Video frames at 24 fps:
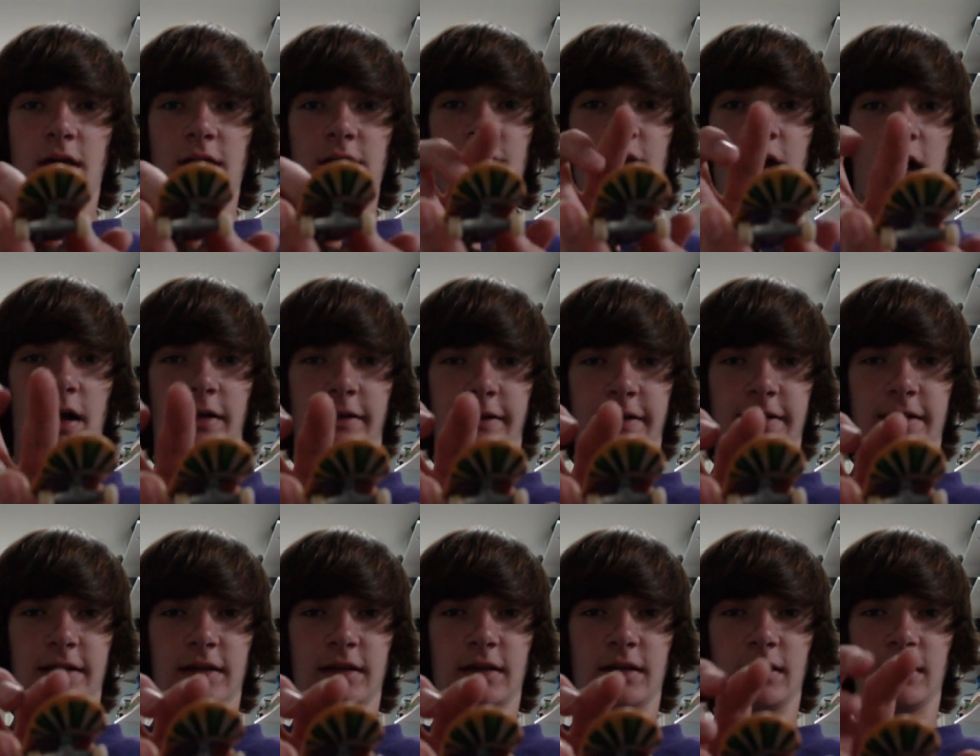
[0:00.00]

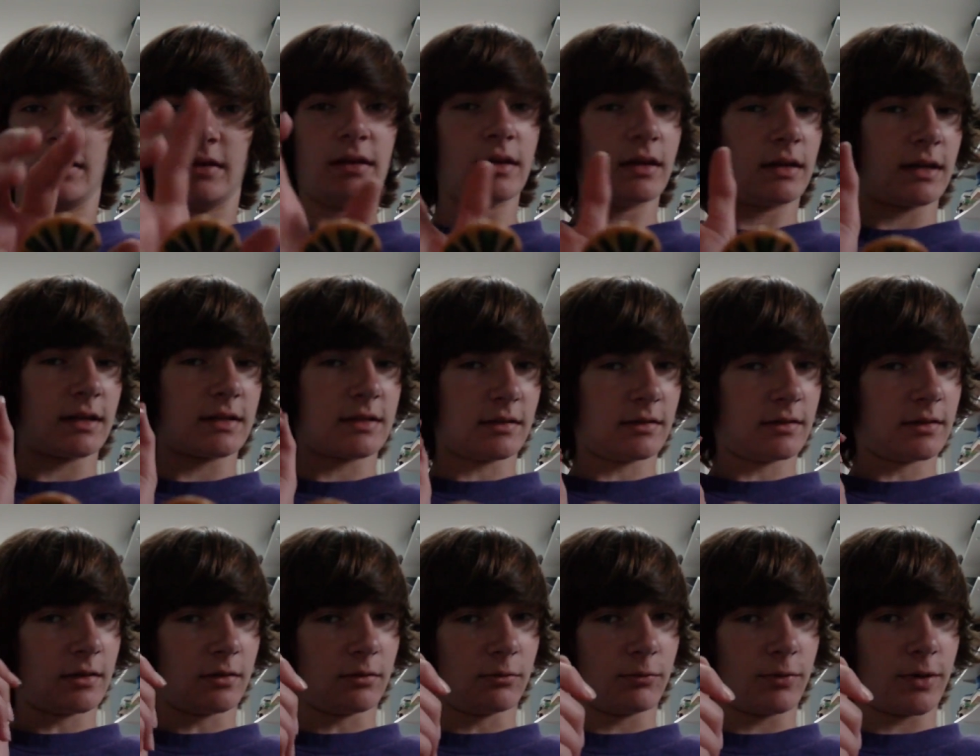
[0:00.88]
Nollie, it gets a
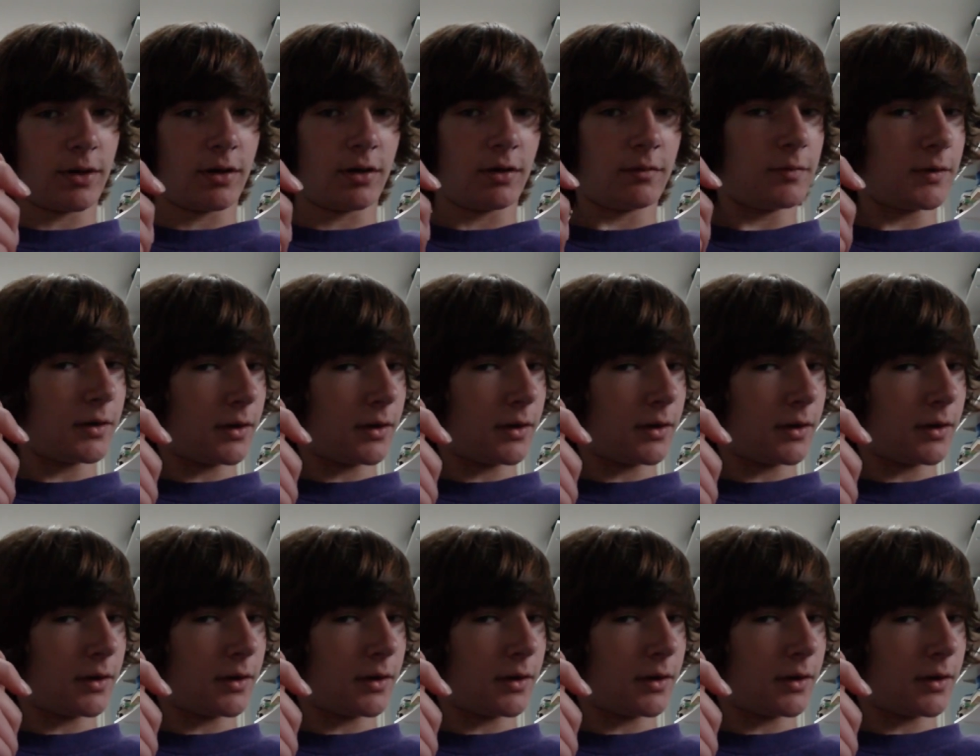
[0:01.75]
little weird,